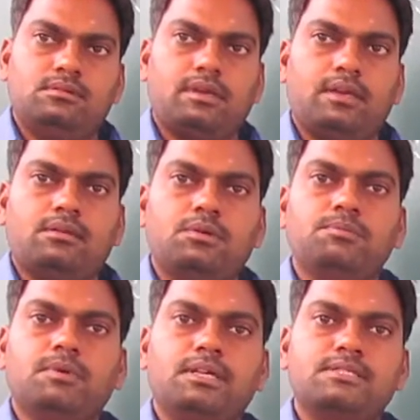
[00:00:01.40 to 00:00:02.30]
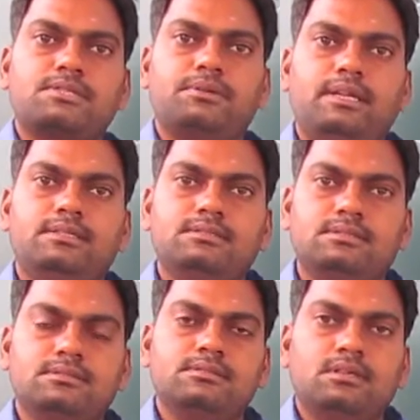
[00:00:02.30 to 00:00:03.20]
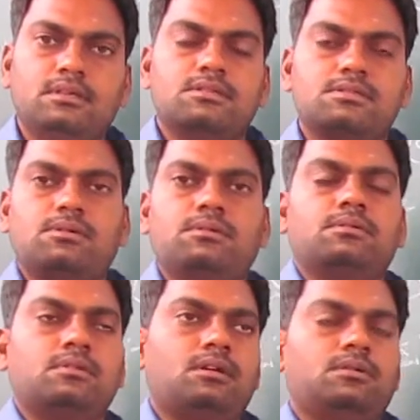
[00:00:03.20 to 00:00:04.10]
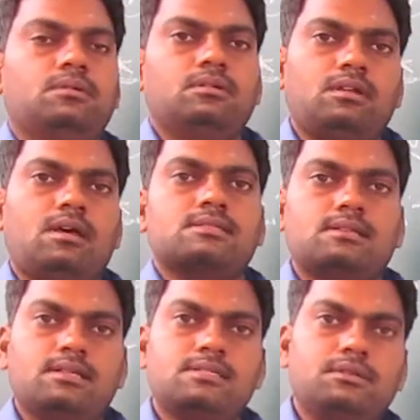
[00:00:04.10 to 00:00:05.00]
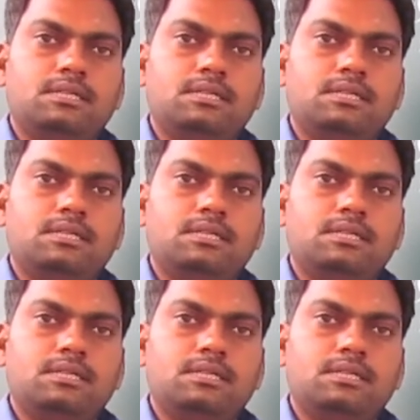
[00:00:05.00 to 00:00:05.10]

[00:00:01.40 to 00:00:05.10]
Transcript: Good morning, students. So now last class to